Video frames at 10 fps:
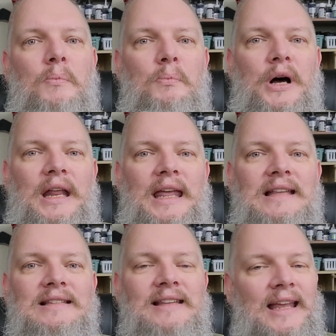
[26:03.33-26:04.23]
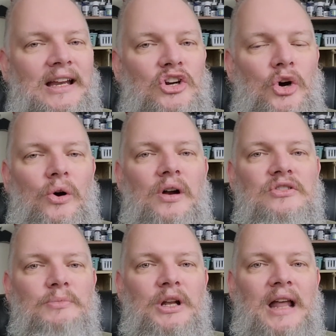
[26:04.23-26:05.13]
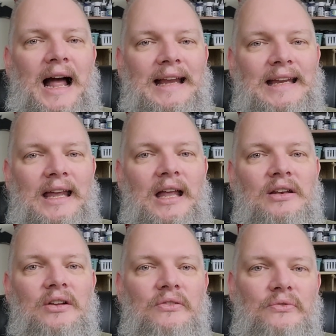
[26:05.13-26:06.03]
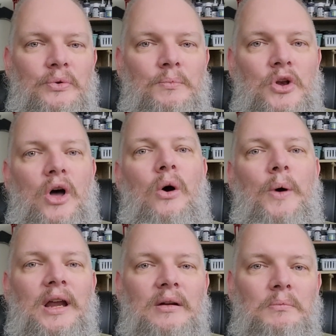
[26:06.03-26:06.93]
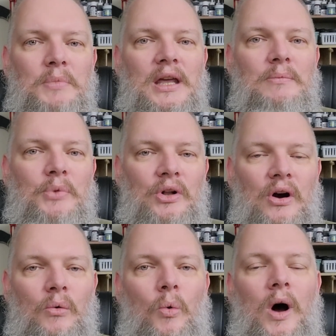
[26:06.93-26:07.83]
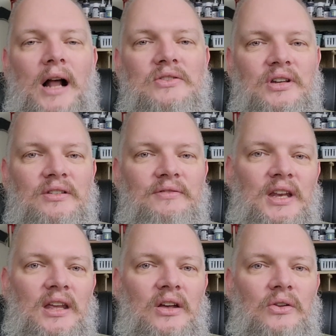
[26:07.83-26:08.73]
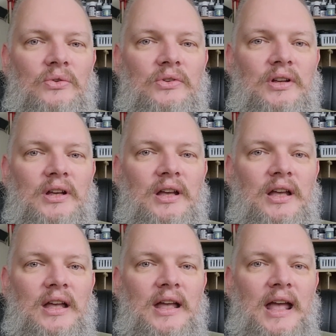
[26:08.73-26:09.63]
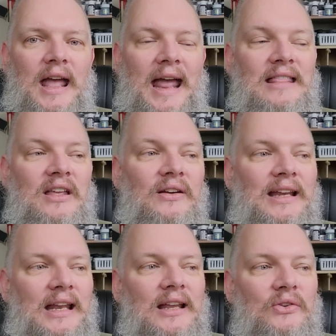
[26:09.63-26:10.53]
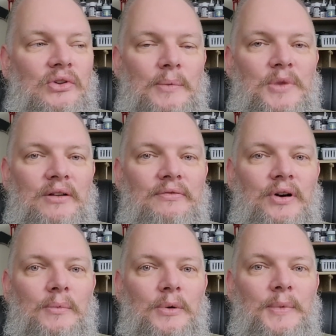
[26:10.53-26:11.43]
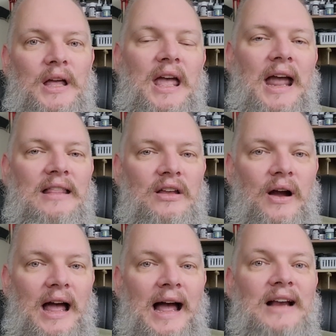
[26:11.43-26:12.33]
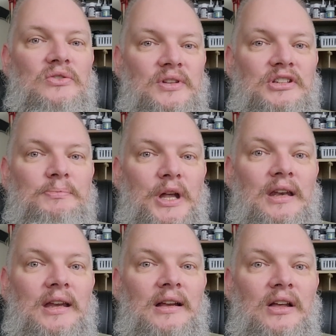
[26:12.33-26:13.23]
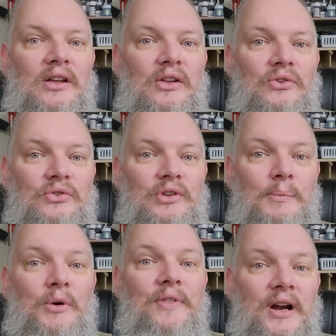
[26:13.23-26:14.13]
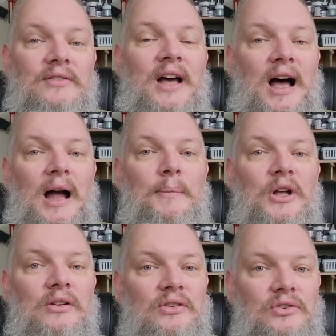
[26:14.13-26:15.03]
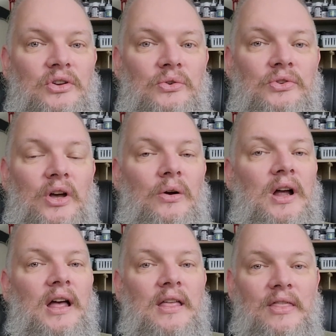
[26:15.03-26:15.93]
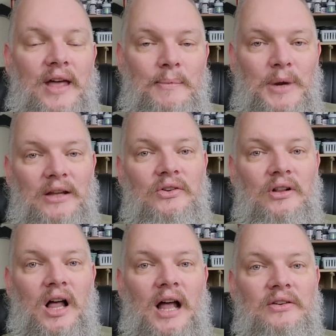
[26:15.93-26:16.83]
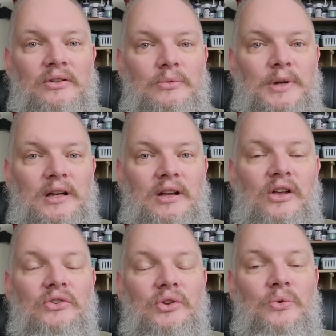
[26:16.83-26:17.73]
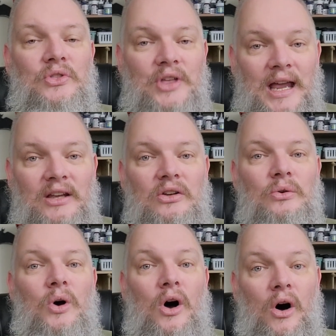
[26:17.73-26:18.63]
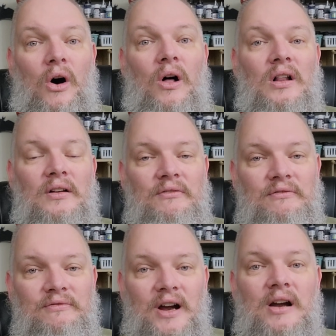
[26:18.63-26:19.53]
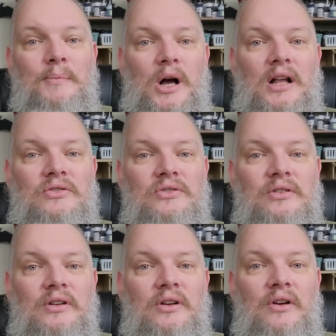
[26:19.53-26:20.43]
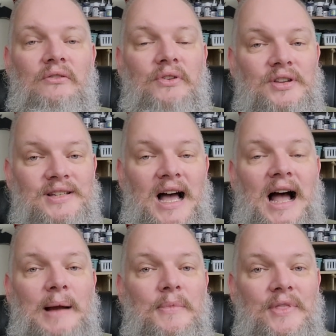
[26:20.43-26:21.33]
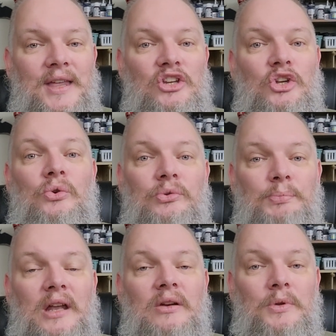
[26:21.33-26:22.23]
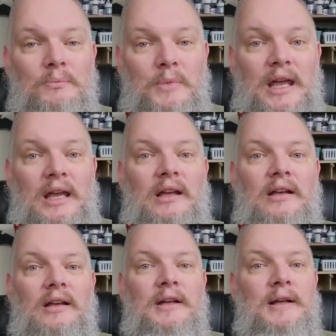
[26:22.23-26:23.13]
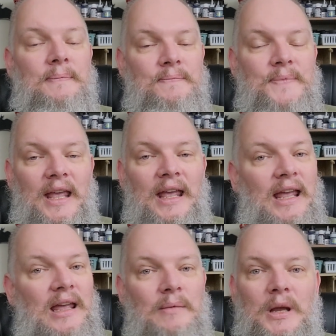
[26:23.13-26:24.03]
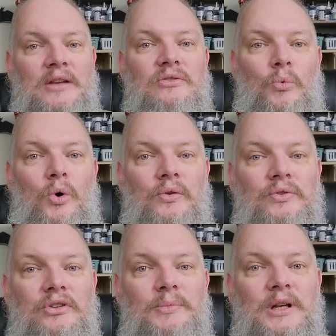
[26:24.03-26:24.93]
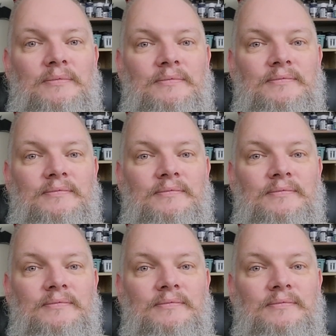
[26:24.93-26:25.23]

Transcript: But it's the encouragement I get from knowing people are watching the videos and they're getting something from them and they're actually spending some of their time to do so. That means a lot to me. So thank you all very much for the time that you spend with me. It means the world to me.